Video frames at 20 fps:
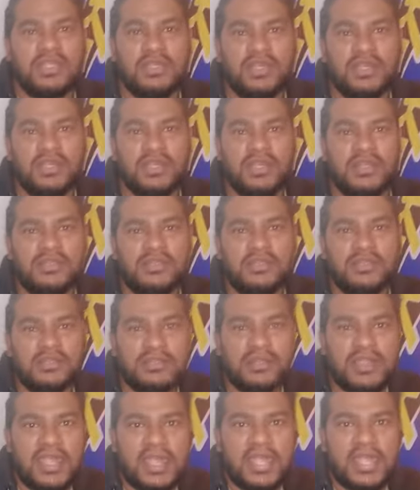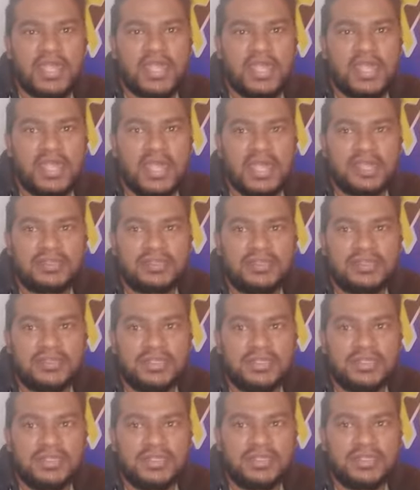at
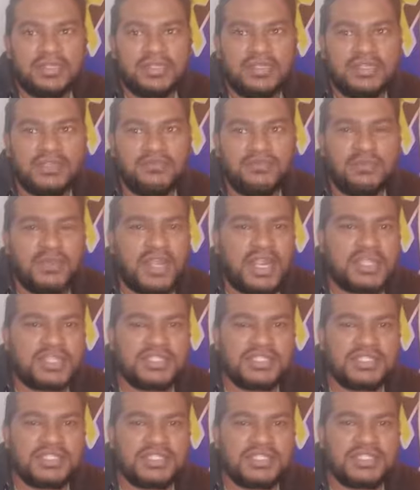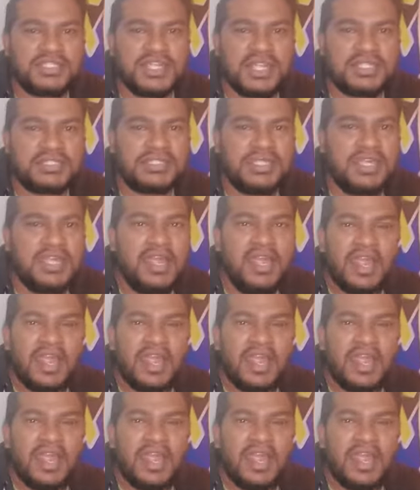the practice tracks,